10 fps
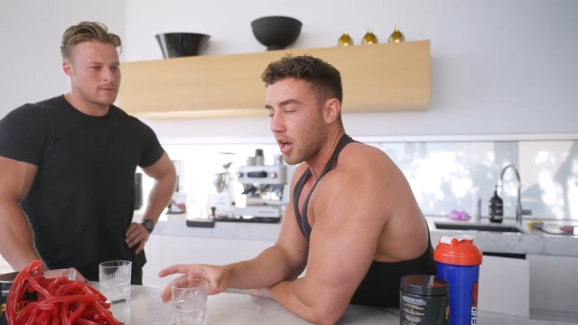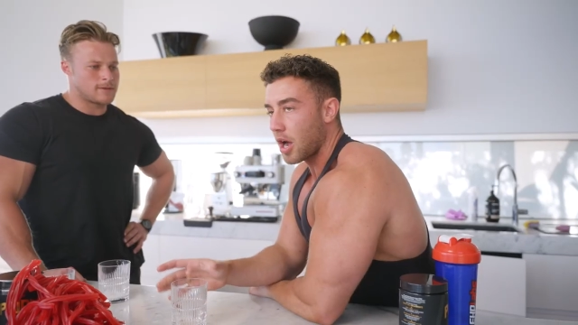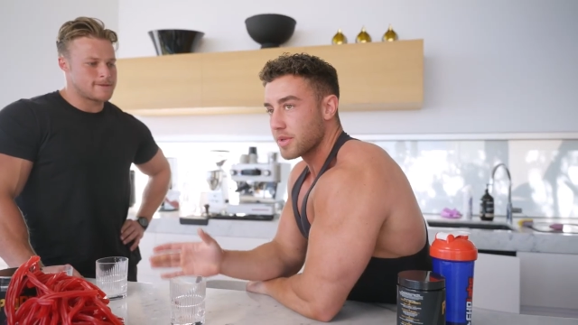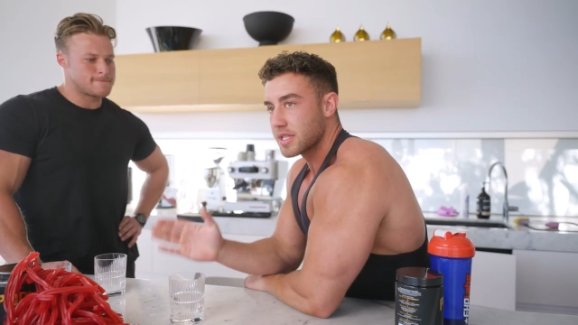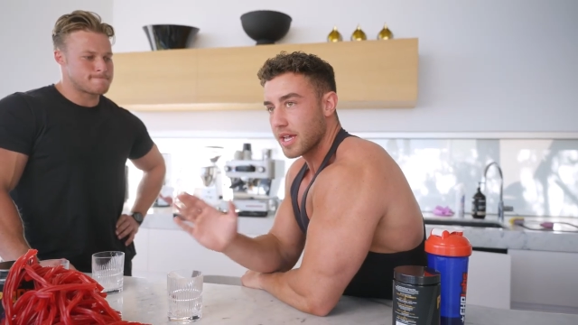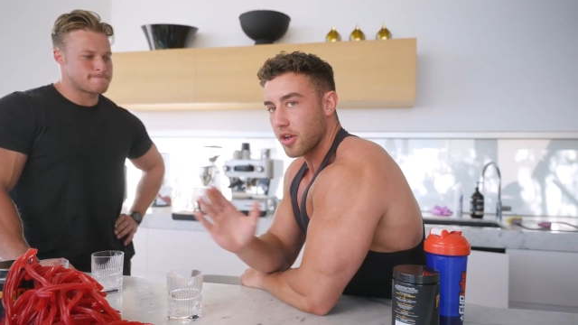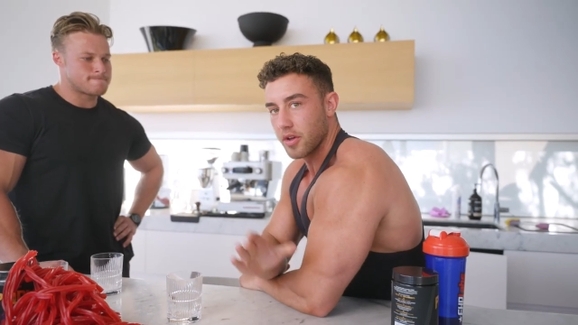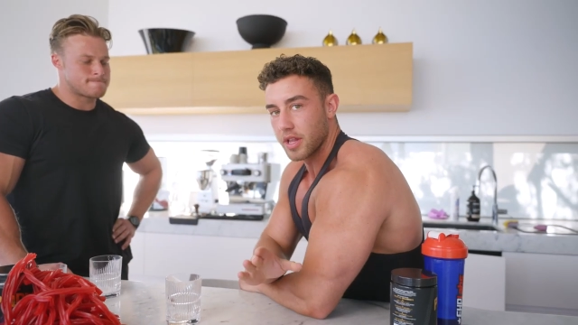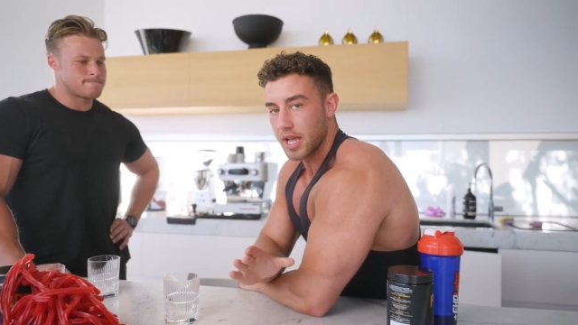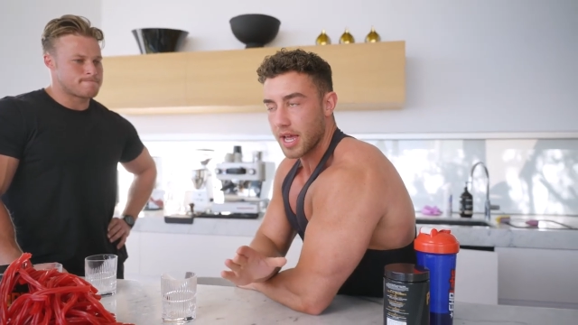Speaker 1: I was saying
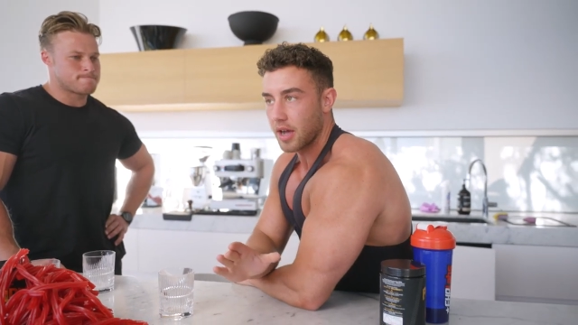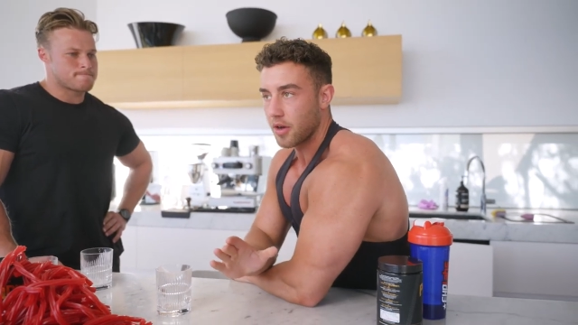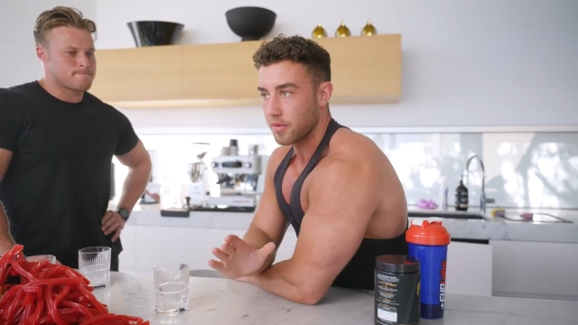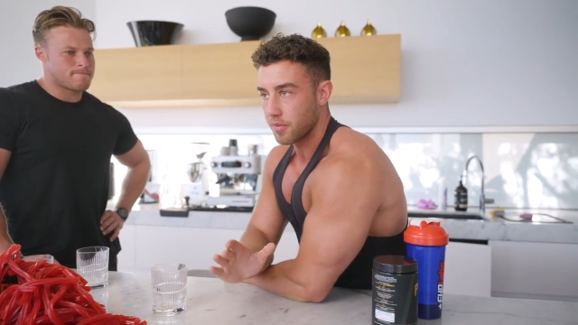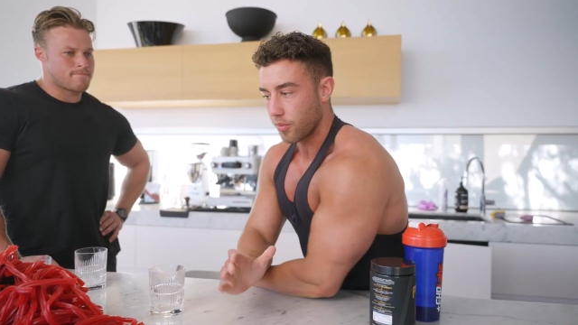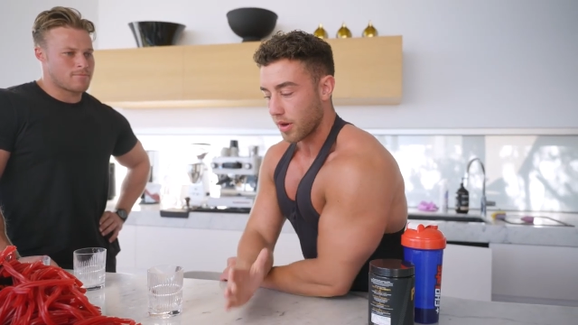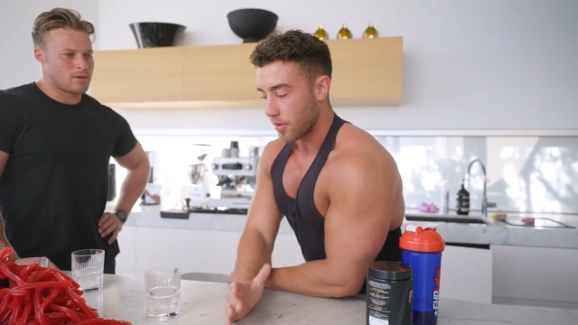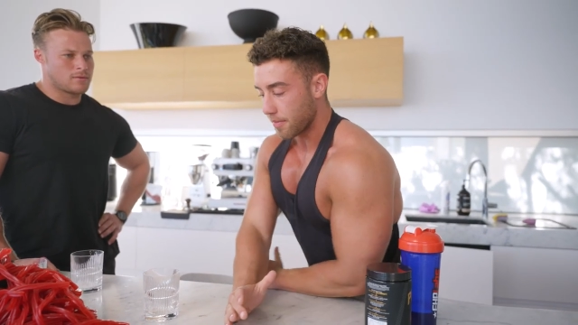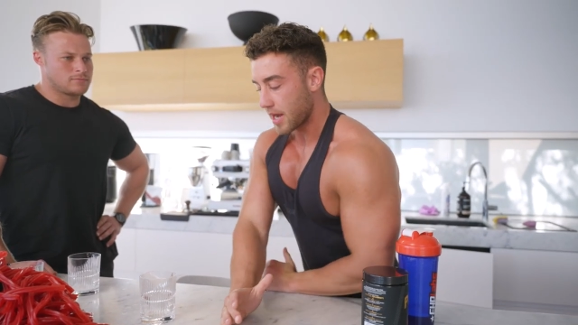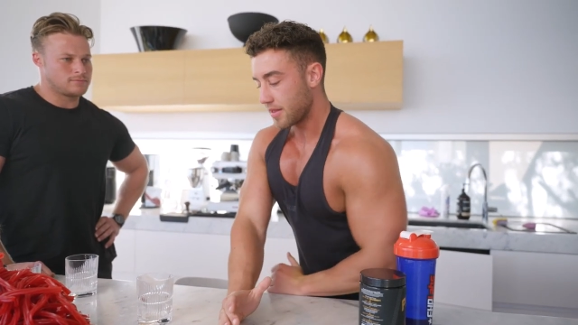earlier how, when
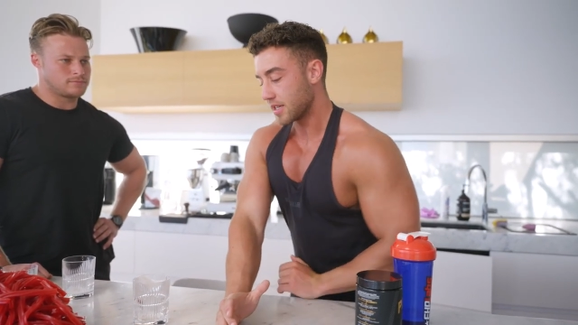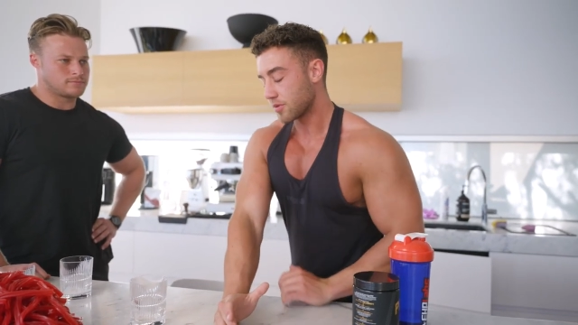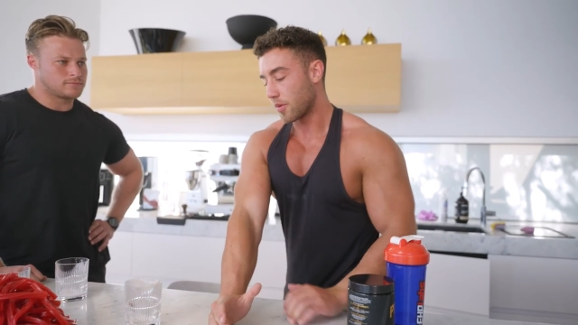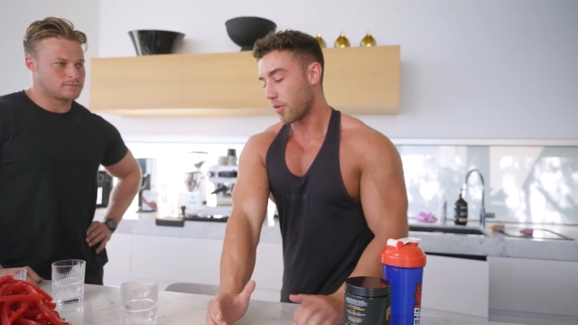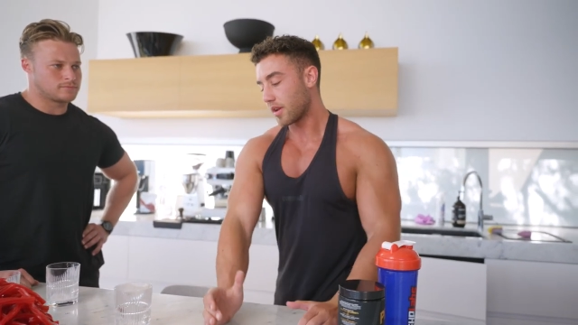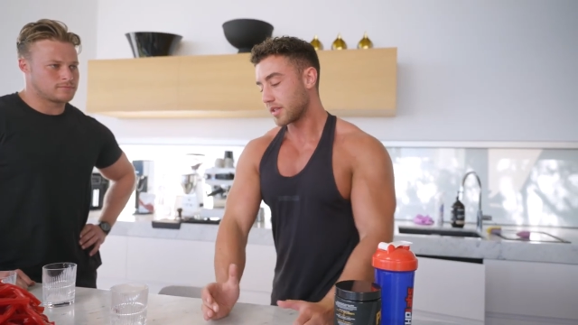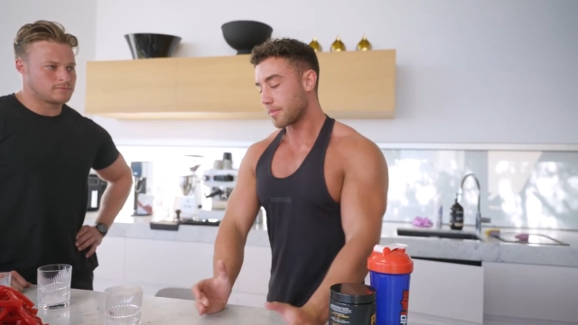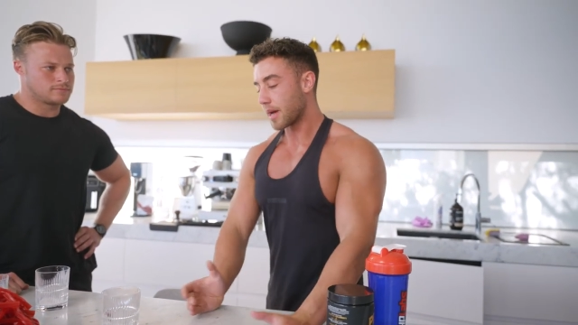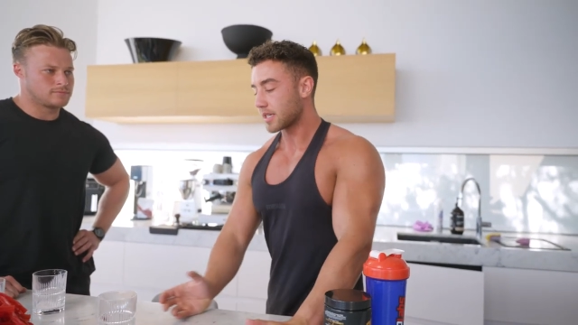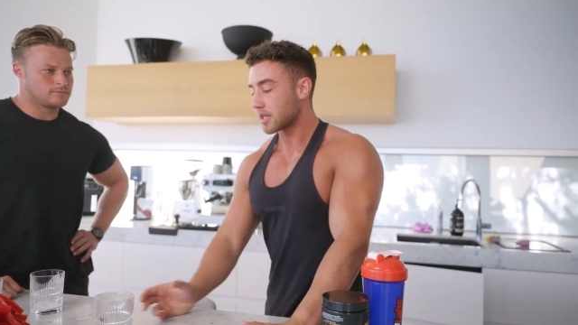we made this, we wanted to
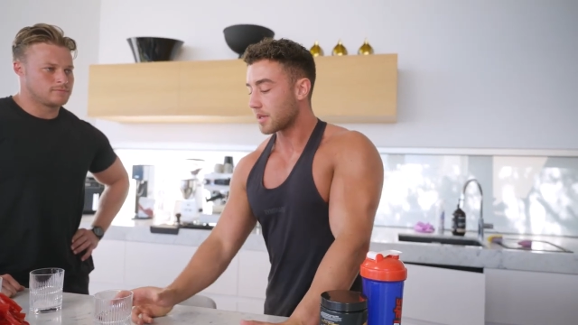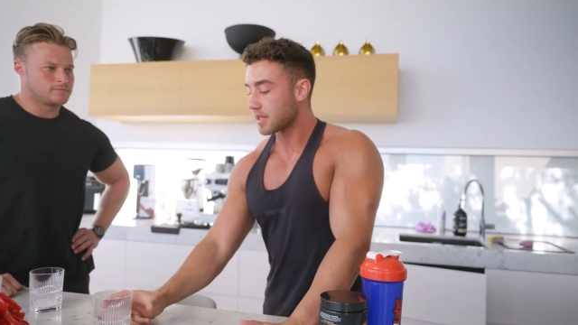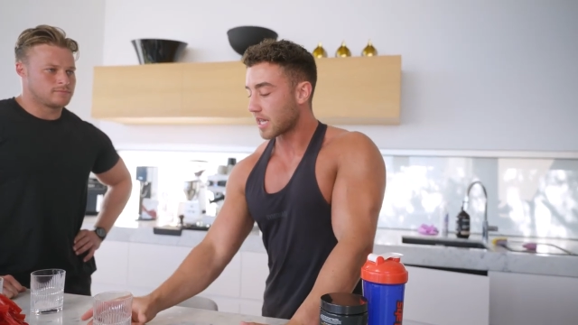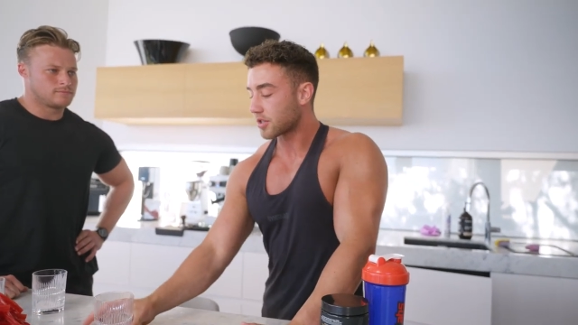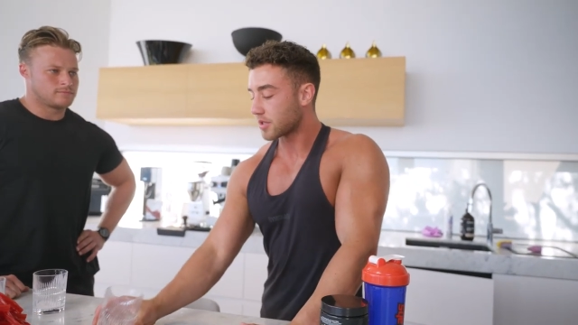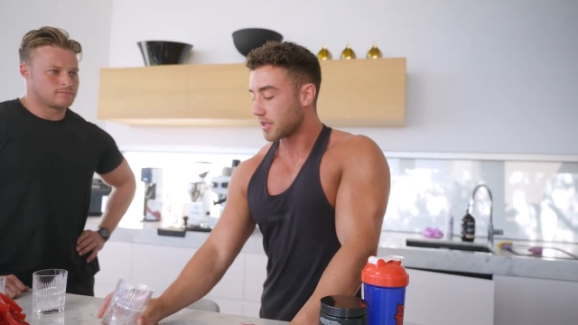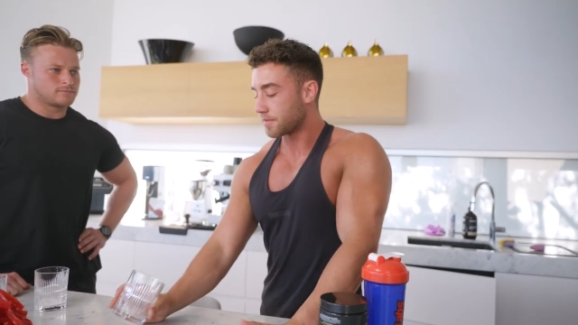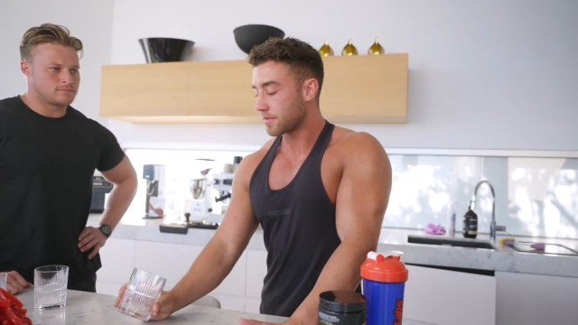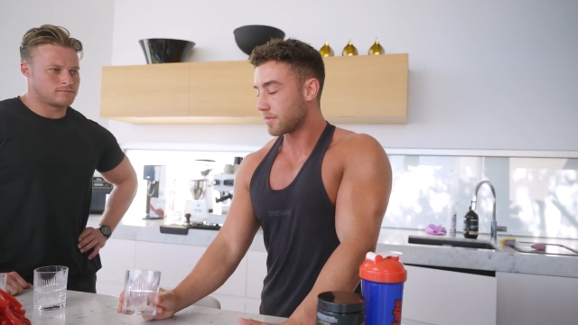make something that's actually